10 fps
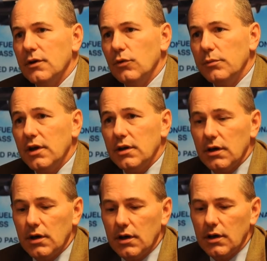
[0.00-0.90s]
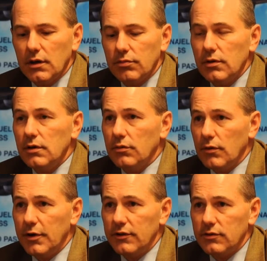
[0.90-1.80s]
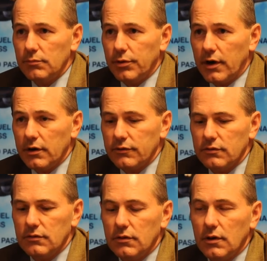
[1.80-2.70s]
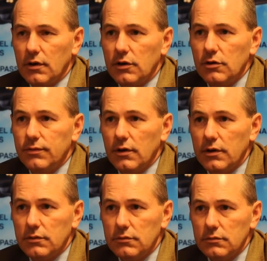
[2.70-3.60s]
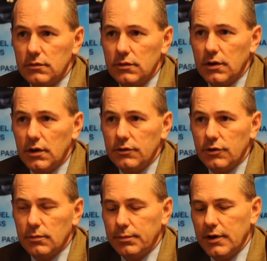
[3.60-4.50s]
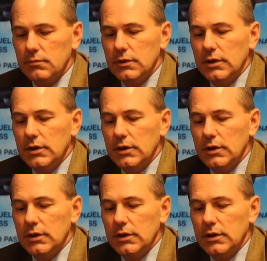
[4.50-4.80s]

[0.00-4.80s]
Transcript: We make three basic products: the Q400 turboprop,